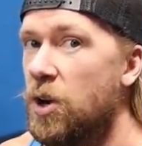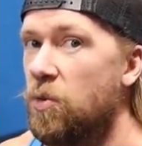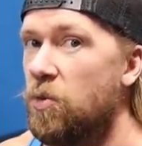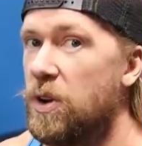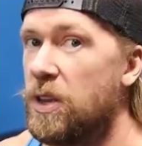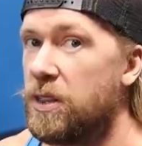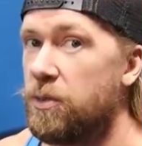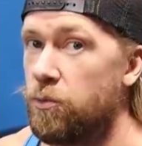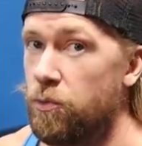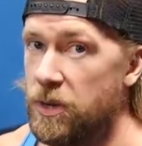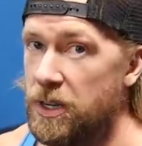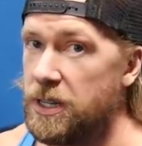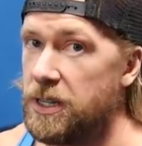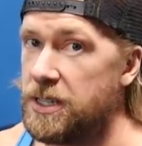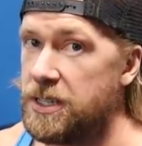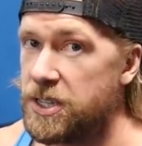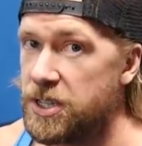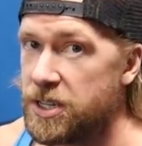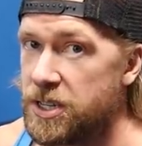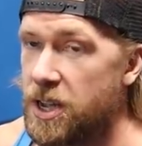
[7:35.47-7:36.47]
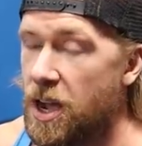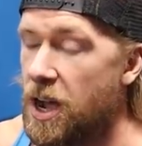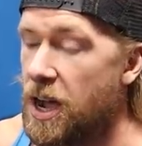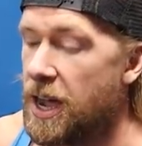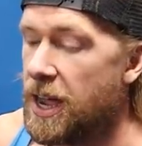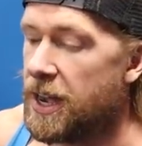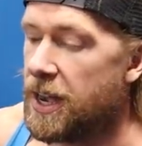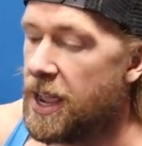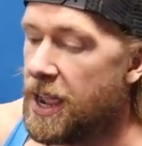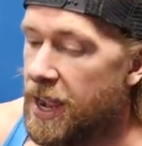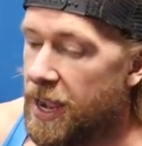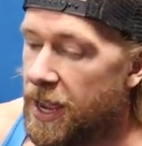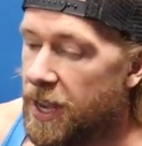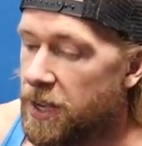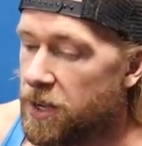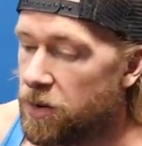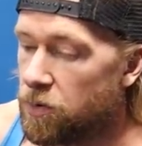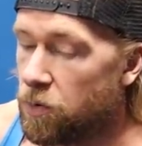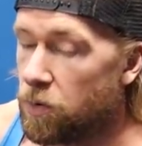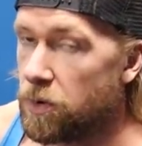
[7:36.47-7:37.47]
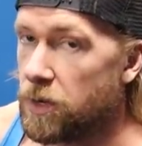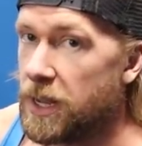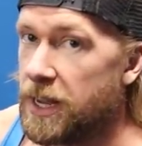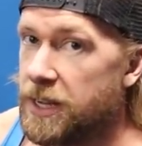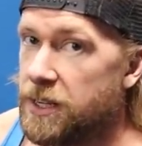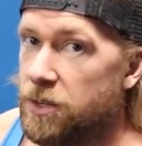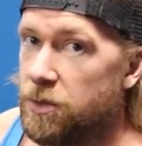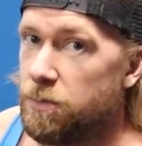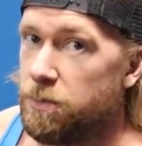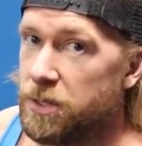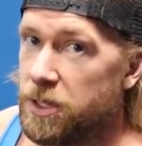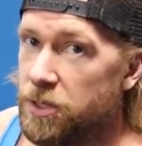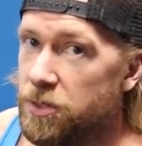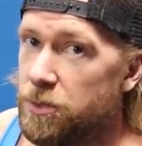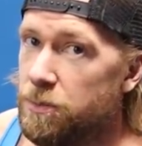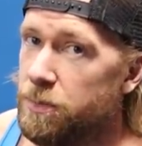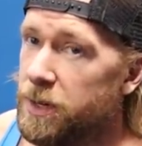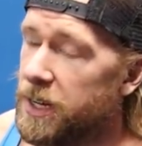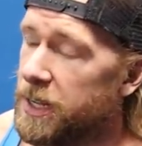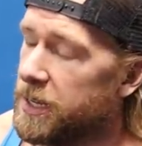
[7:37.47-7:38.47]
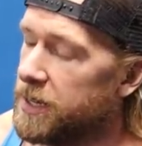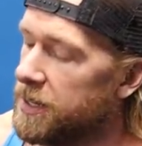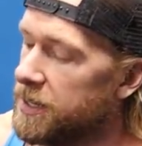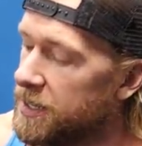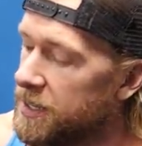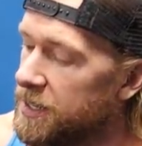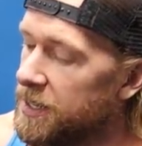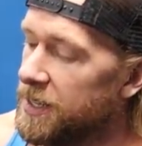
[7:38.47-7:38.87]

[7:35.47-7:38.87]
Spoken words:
with Ridley Scott and Orlando Bloom, but